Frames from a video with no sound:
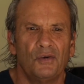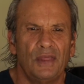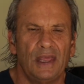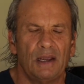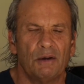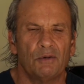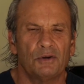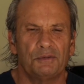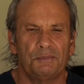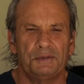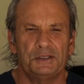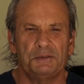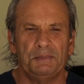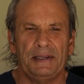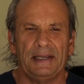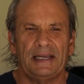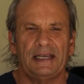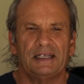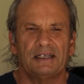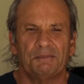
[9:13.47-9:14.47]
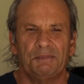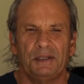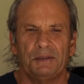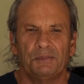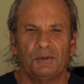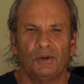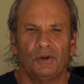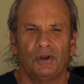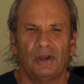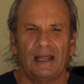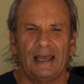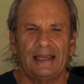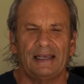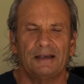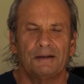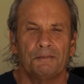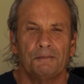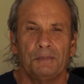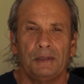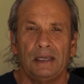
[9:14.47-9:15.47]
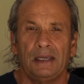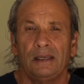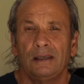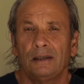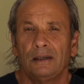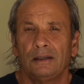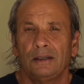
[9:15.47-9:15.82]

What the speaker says: They were speaking to people like me,